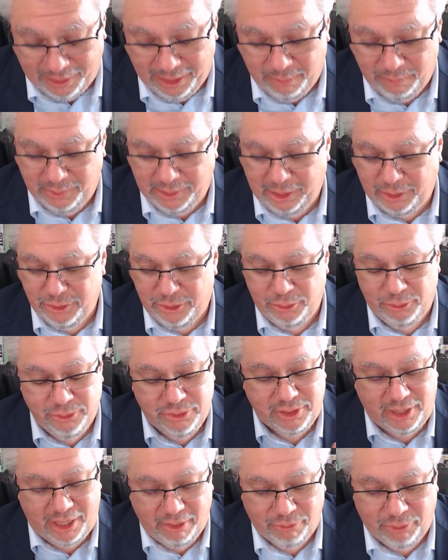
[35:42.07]
my MBA
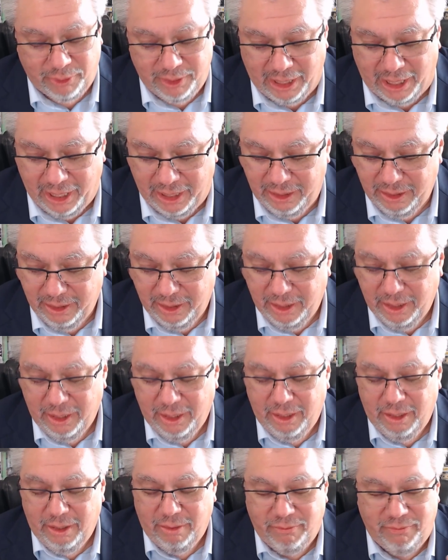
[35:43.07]
students every night,
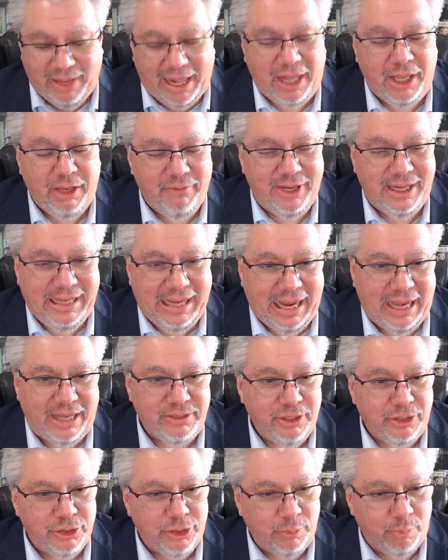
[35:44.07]
value of any assets,